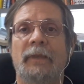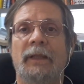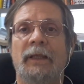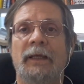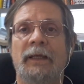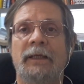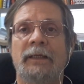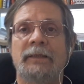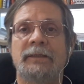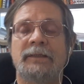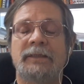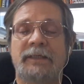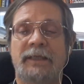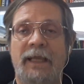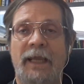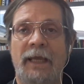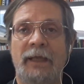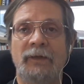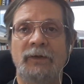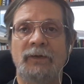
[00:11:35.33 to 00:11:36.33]
and
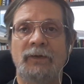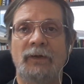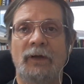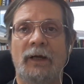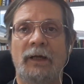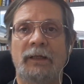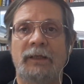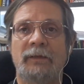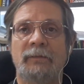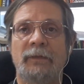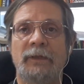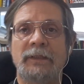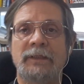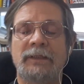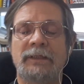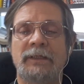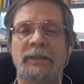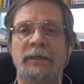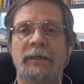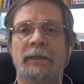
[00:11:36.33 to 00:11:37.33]
scan your
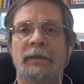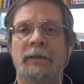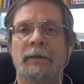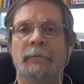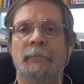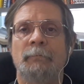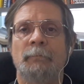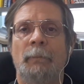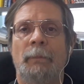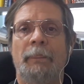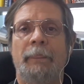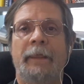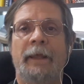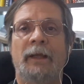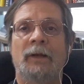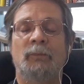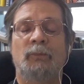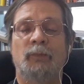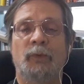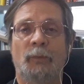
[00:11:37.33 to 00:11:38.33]
documents
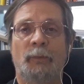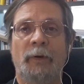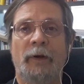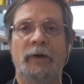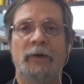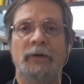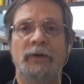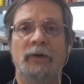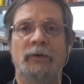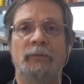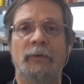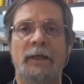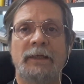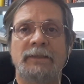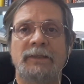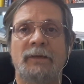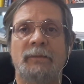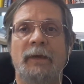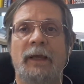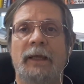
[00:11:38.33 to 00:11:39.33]
and prepare your
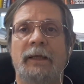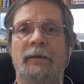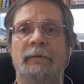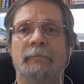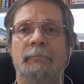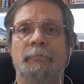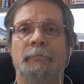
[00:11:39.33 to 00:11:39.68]
resume.